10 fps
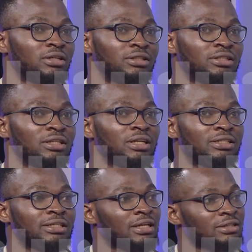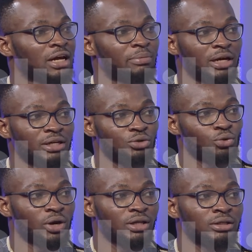It's a day set aside by the
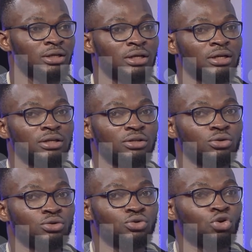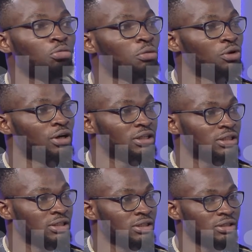UN, you know, to commemorate
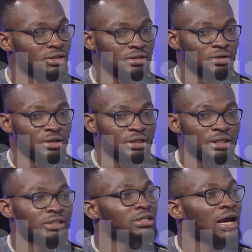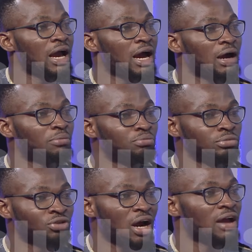the the entire
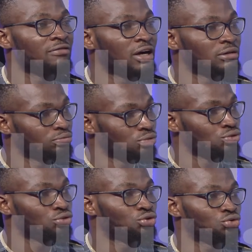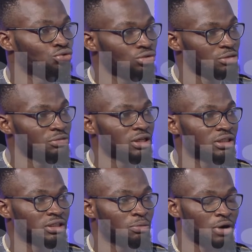drive and push to eliminate
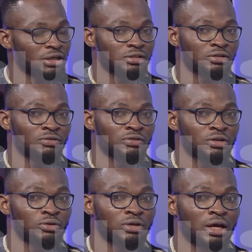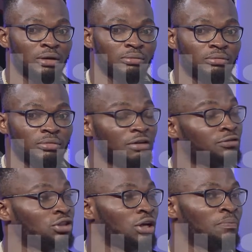the practice of um,
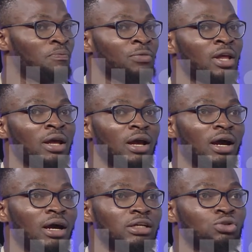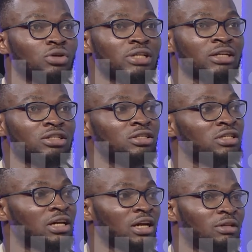FGM. Uh, it was actually
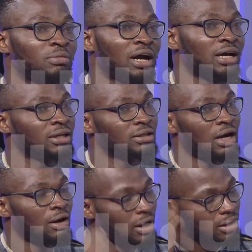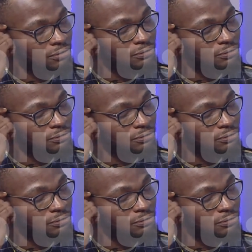declared by our